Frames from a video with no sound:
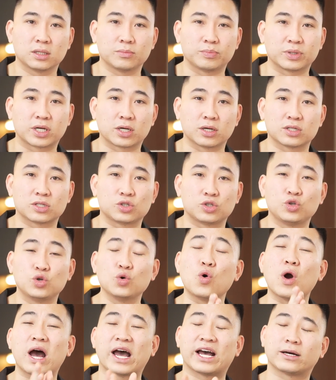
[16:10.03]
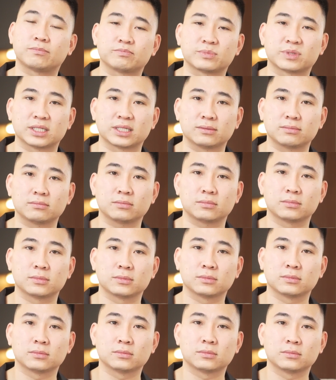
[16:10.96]
because you help them
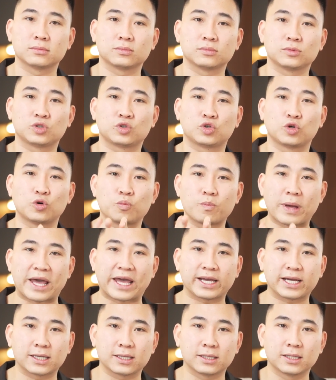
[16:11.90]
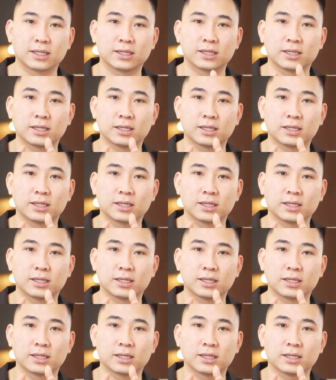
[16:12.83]
to make